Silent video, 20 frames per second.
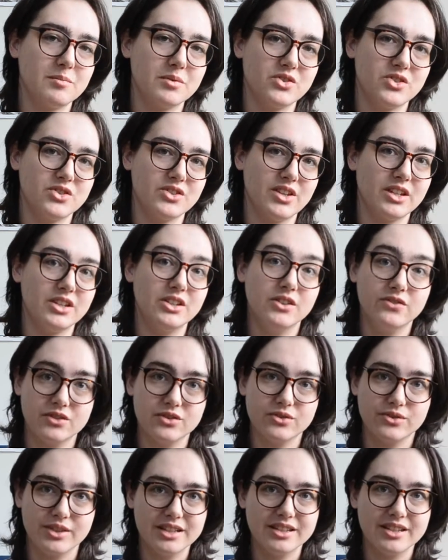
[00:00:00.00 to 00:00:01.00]
She's like, you have
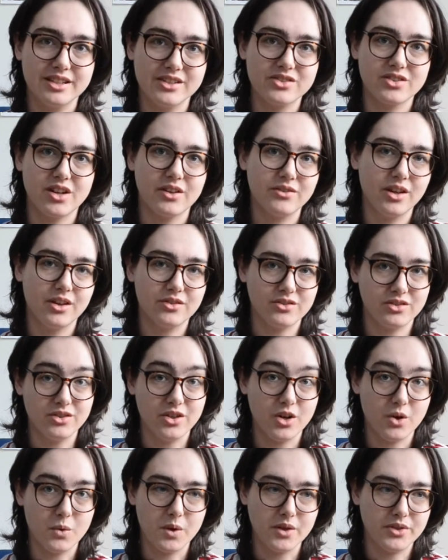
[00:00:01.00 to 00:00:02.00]
to read this stuff, you have to
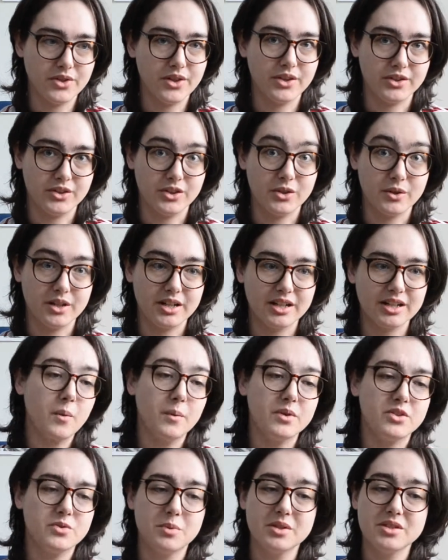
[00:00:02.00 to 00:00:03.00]
know what they're doing.
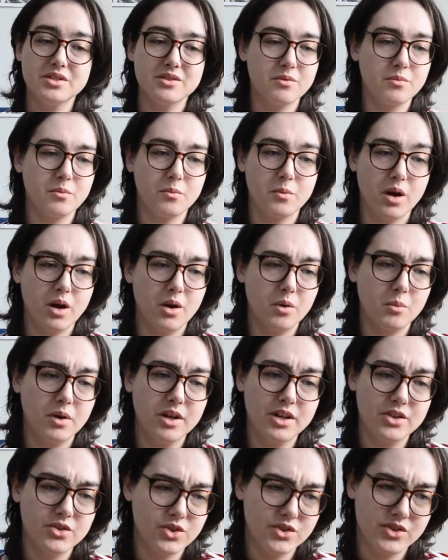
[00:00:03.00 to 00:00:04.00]
Which was
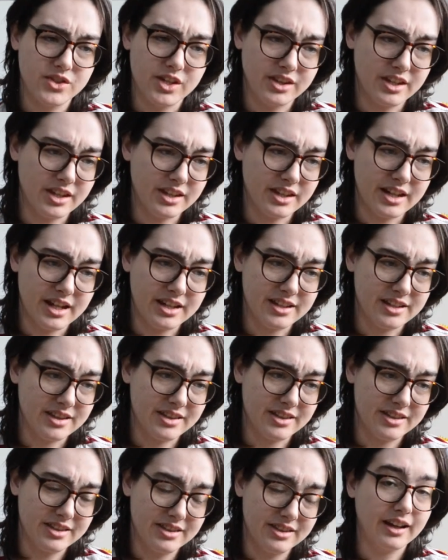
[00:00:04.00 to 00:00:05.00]
one interesting thing that I did
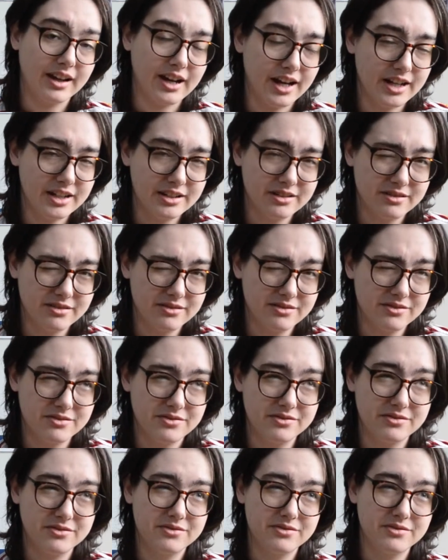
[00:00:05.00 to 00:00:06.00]
kind of
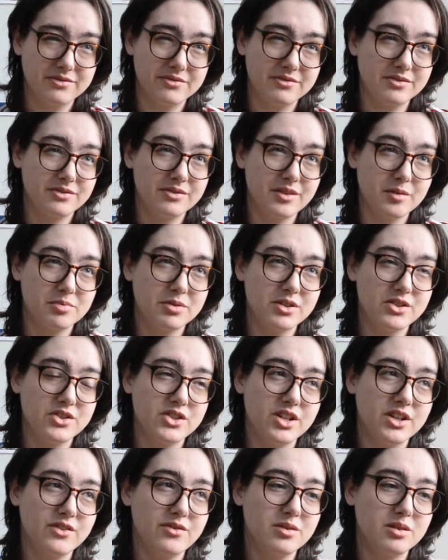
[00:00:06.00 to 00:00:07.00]

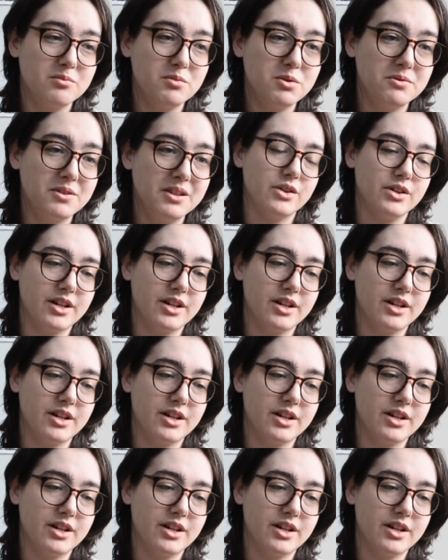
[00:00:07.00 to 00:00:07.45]
appreciate from the movie.